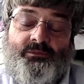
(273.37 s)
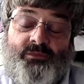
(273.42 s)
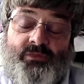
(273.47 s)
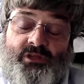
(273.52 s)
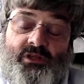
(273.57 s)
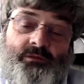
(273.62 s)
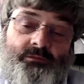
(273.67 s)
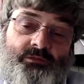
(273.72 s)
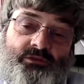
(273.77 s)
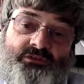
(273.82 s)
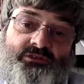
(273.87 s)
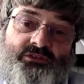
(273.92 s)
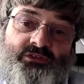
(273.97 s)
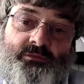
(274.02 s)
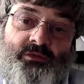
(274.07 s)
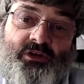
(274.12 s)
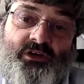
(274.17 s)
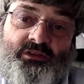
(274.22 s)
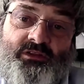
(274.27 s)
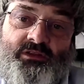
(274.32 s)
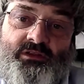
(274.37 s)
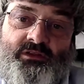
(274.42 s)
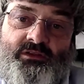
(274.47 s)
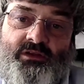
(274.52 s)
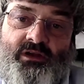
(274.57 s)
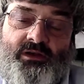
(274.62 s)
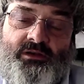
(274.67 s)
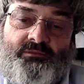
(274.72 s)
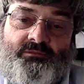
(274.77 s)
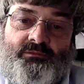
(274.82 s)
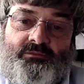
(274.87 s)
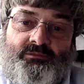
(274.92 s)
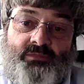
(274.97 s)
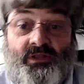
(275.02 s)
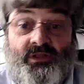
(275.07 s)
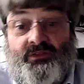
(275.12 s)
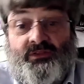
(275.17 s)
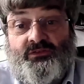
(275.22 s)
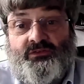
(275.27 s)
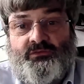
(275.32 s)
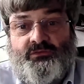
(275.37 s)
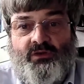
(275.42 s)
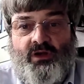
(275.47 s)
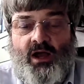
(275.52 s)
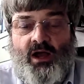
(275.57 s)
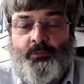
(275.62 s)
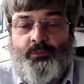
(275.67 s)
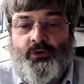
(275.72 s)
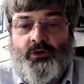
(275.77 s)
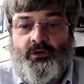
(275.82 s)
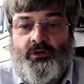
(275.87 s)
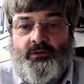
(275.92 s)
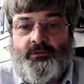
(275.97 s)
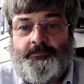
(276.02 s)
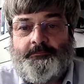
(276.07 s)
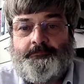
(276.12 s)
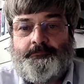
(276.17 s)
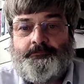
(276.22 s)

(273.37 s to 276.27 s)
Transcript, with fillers: be able to see by the, uh, by the operator.